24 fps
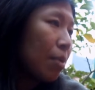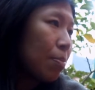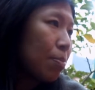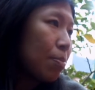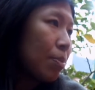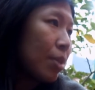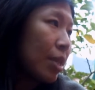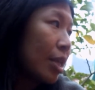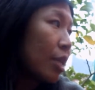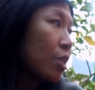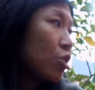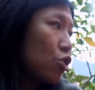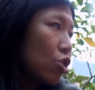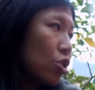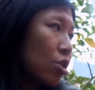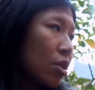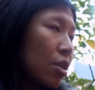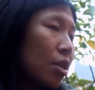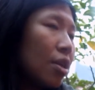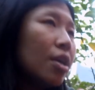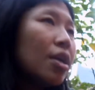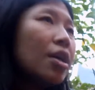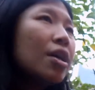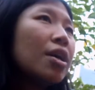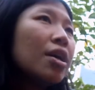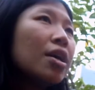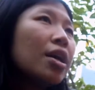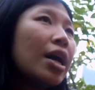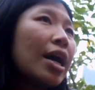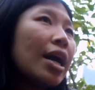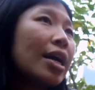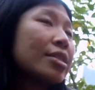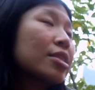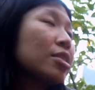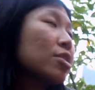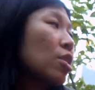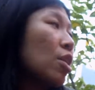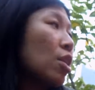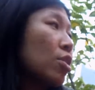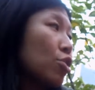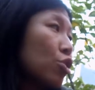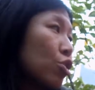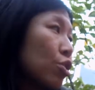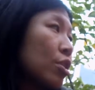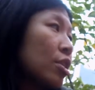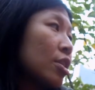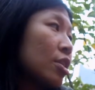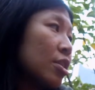bleach as the
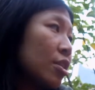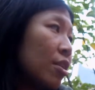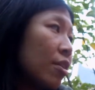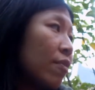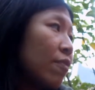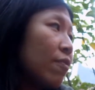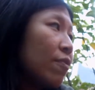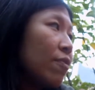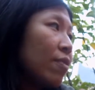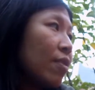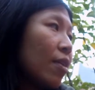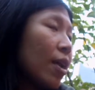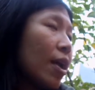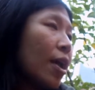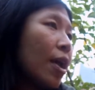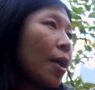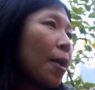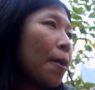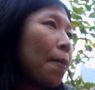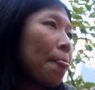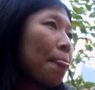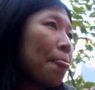alternative, and